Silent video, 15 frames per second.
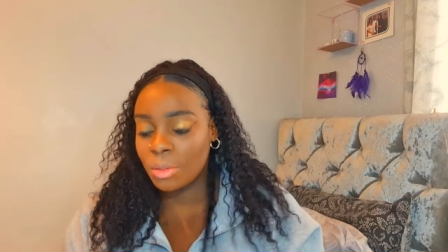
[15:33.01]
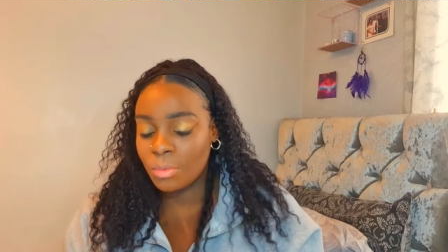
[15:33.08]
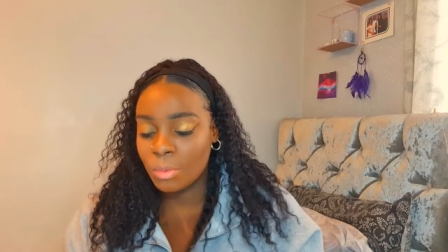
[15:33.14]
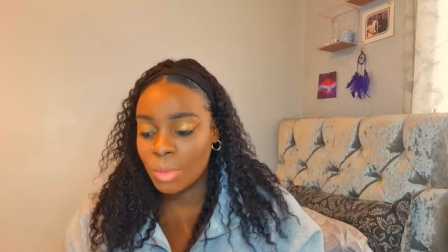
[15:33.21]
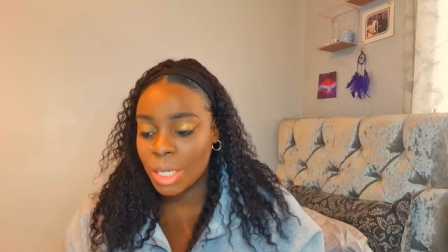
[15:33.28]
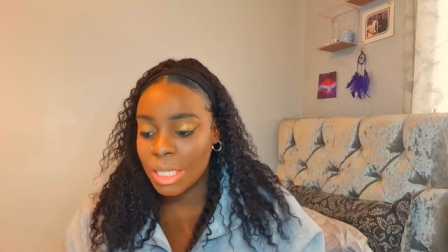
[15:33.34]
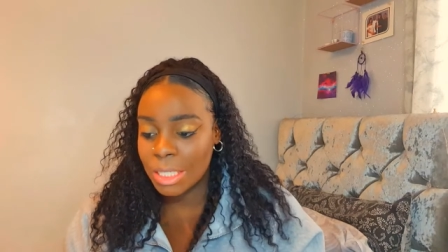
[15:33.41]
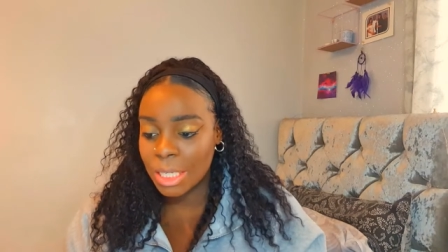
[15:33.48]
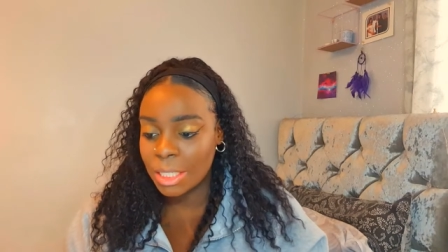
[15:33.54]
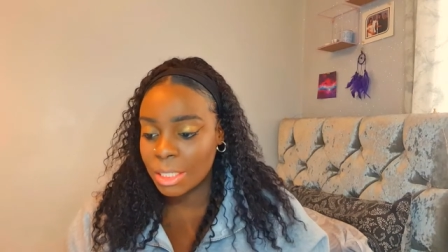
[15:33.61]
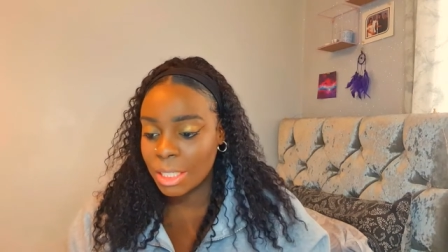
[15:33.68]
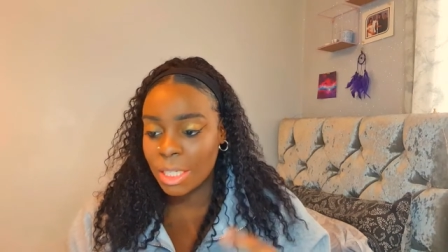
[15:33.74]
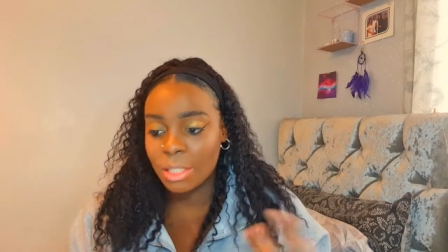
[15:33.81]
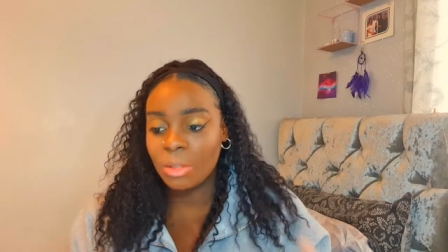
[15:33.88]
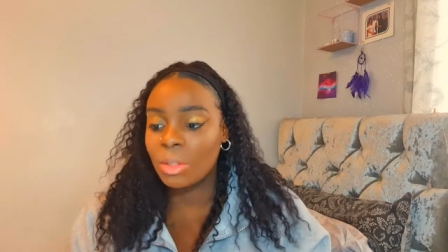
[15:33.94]
Otherwise that's
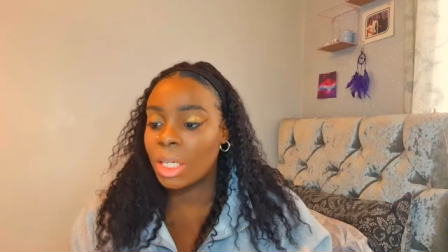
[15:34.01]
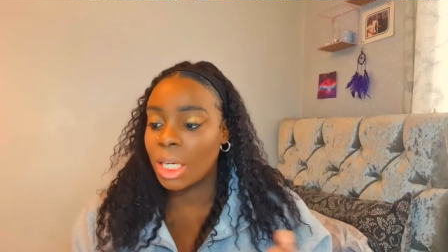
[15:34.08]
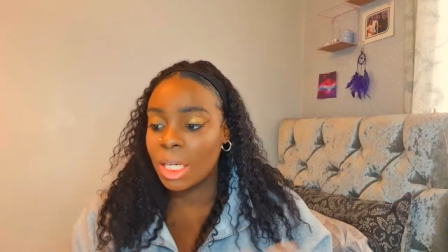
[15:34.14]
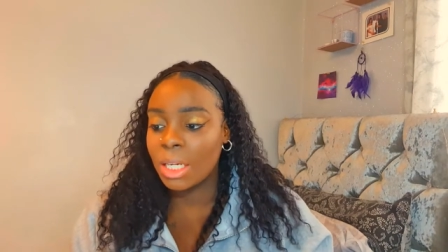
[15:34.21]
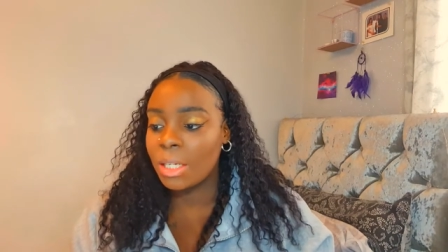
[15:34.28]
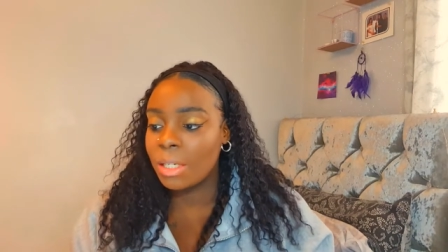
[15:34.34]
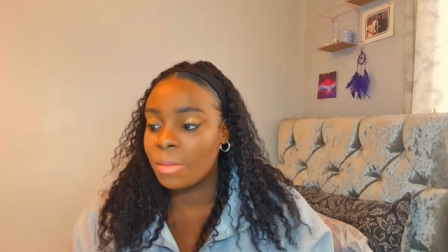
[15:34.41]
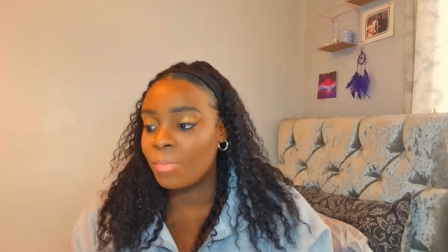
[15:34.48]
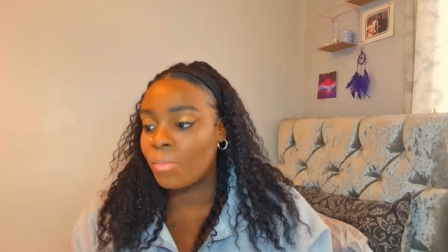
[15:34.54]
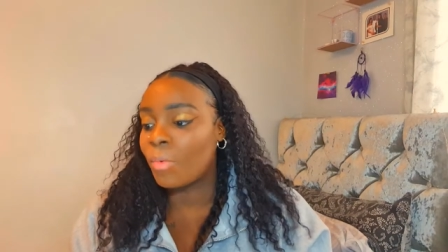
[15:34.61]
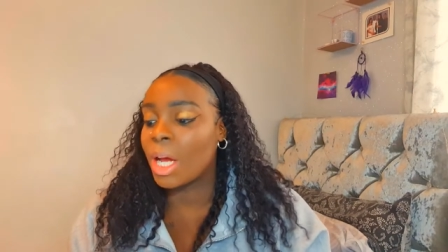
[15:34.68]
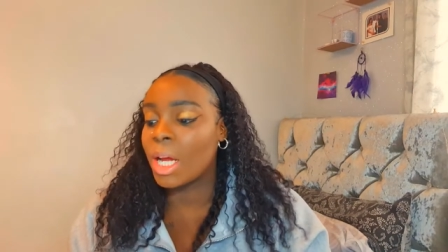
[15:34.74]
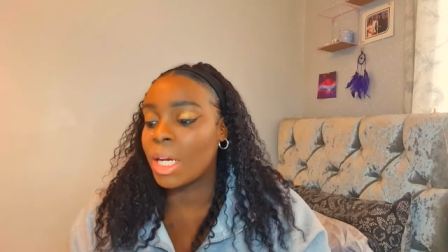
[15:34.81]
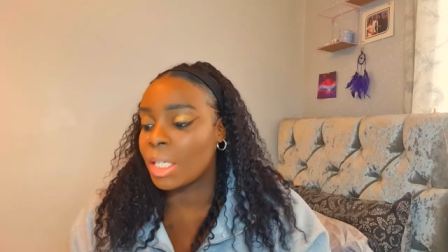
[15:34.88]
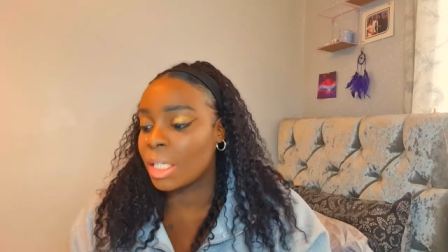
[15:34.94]
like you get
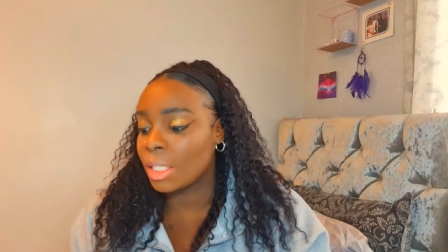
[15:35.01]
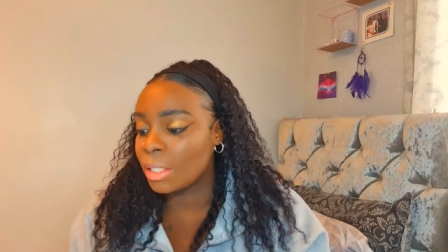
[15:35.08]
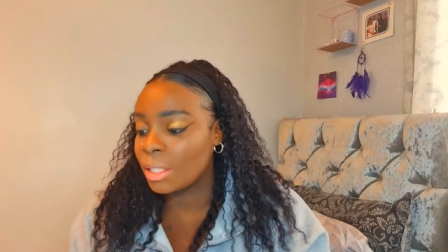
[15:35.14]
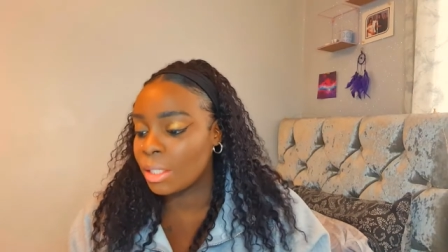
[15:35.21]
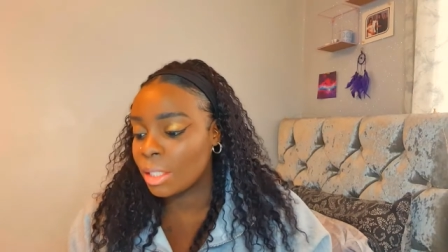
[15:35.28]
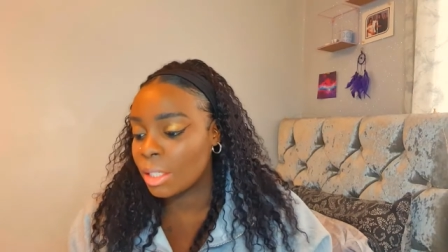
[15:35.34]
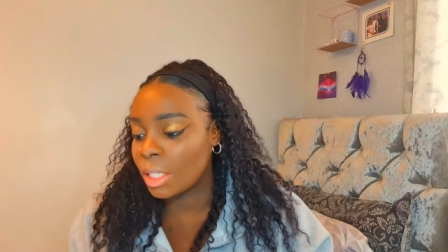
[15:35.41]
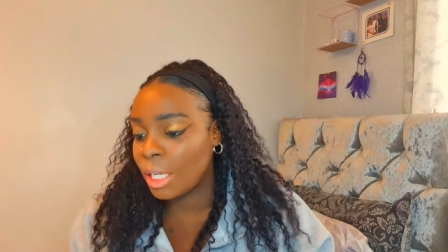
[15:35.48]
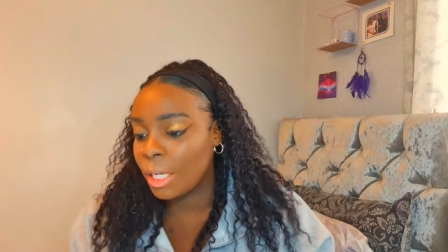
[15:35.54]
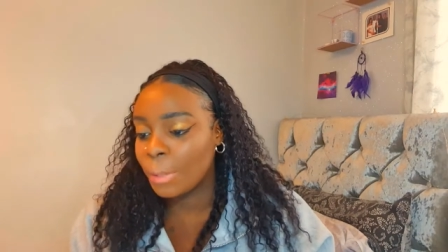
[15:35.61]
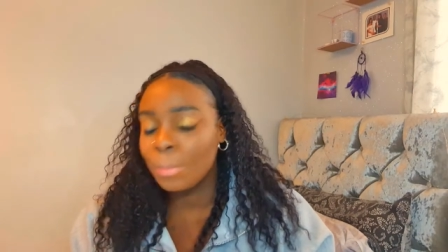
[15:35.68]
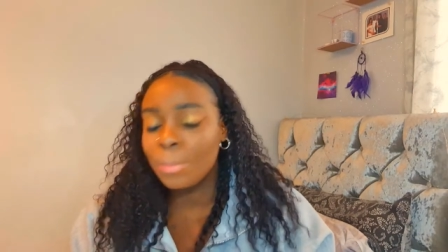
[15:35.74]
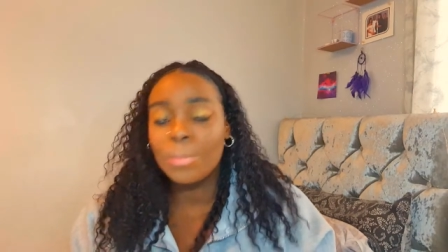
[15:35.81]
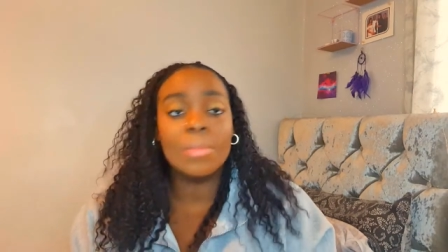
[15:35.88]
fired instantly.